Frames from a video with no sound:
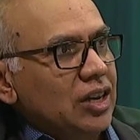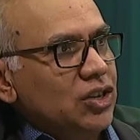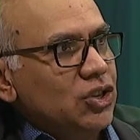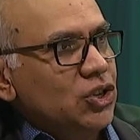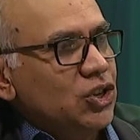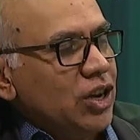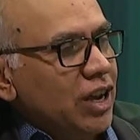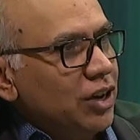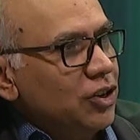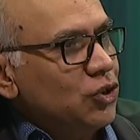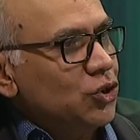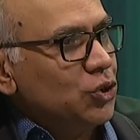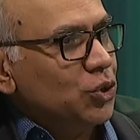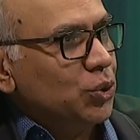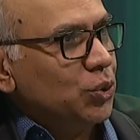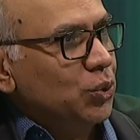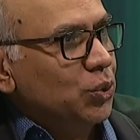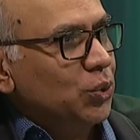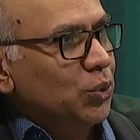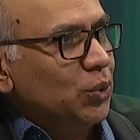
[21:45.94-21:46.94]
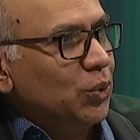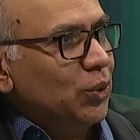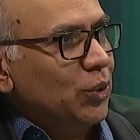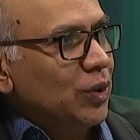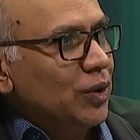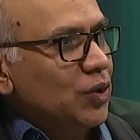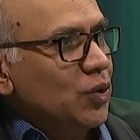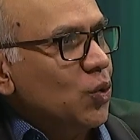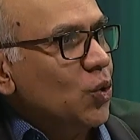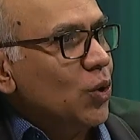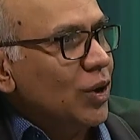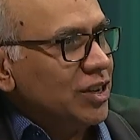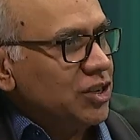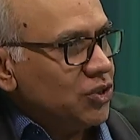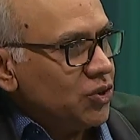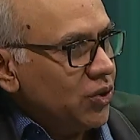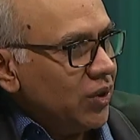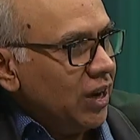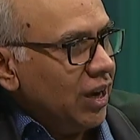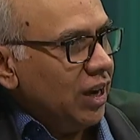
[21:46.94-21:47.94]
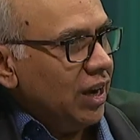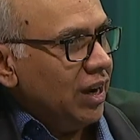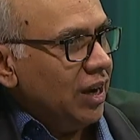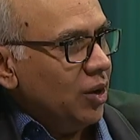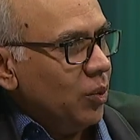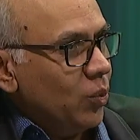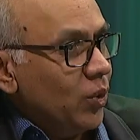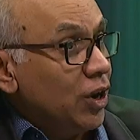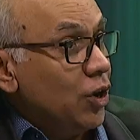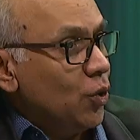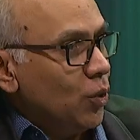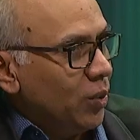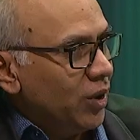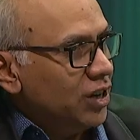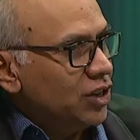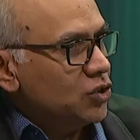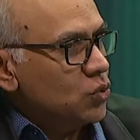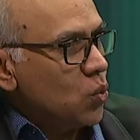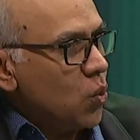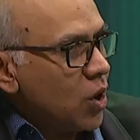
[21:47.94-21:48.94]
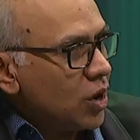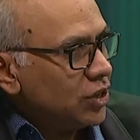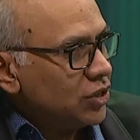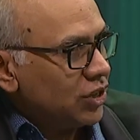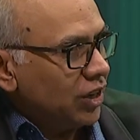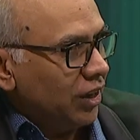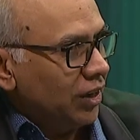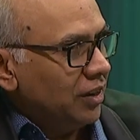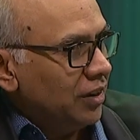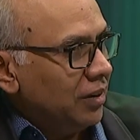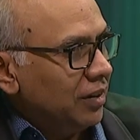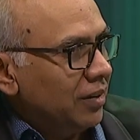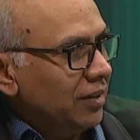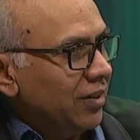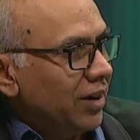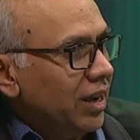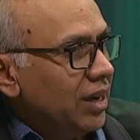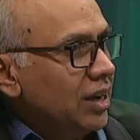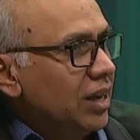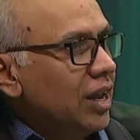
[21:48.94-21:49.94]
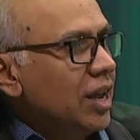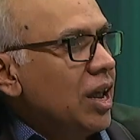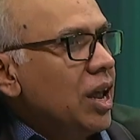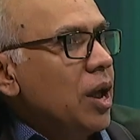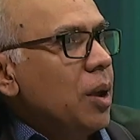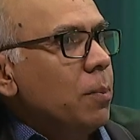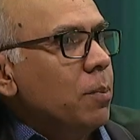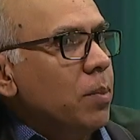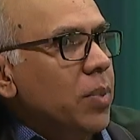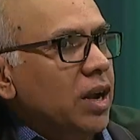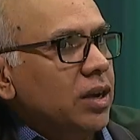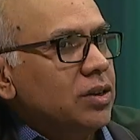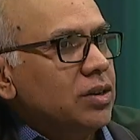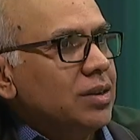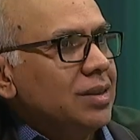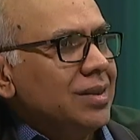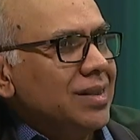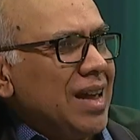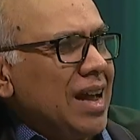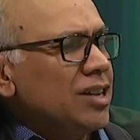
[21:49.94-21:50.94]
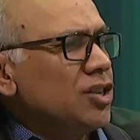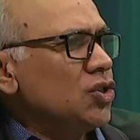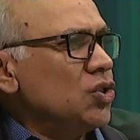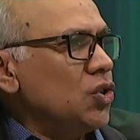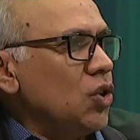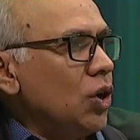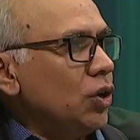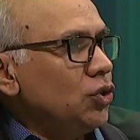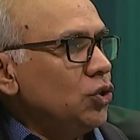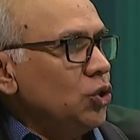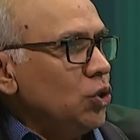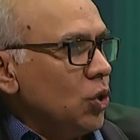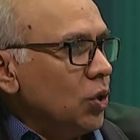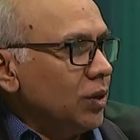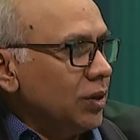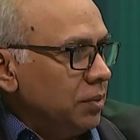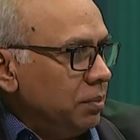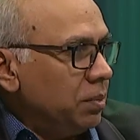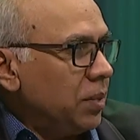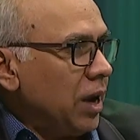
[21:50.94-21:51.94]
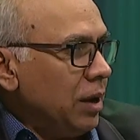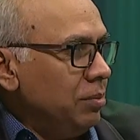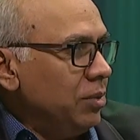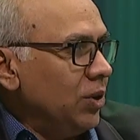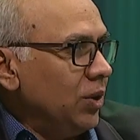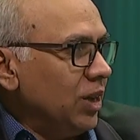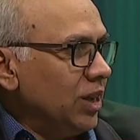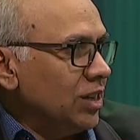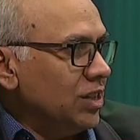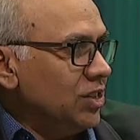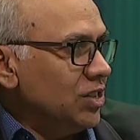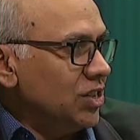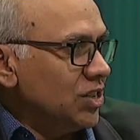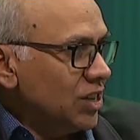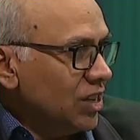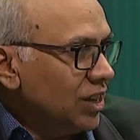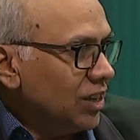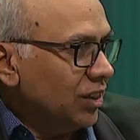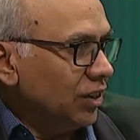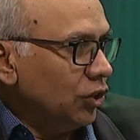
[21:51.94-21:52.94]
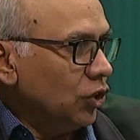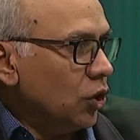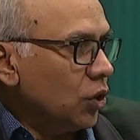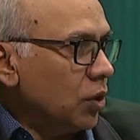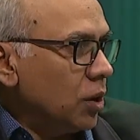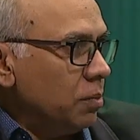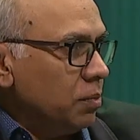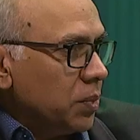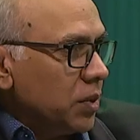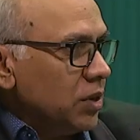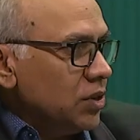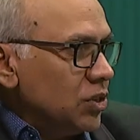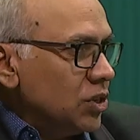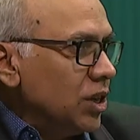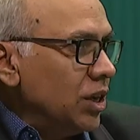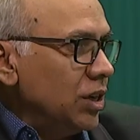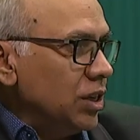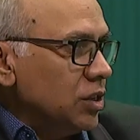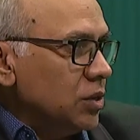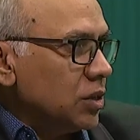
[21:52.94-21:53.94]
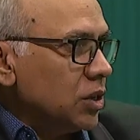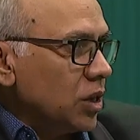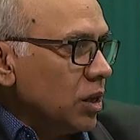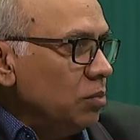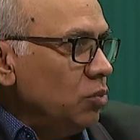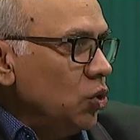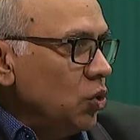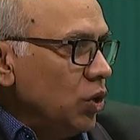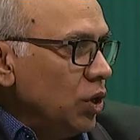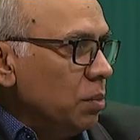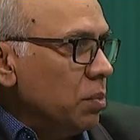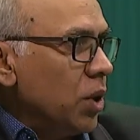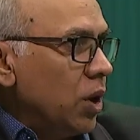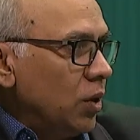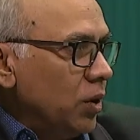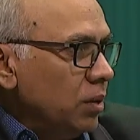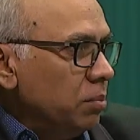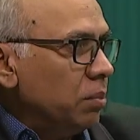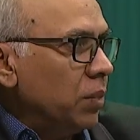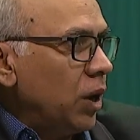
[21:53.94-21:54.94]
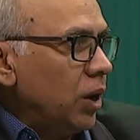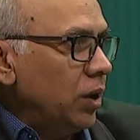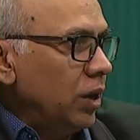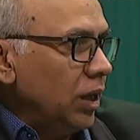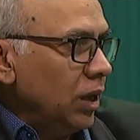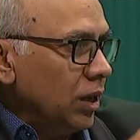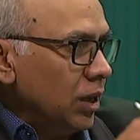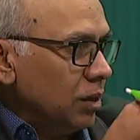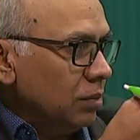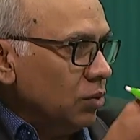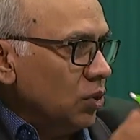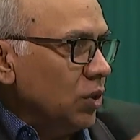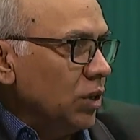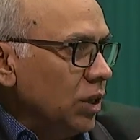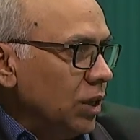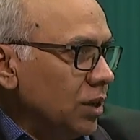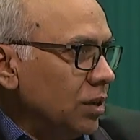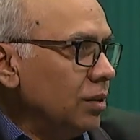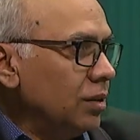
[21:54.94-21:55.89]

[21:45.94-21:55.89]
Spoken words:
tend to go astray when no one is watching, right? But that's not your primary concern. Your concern is community bonding, community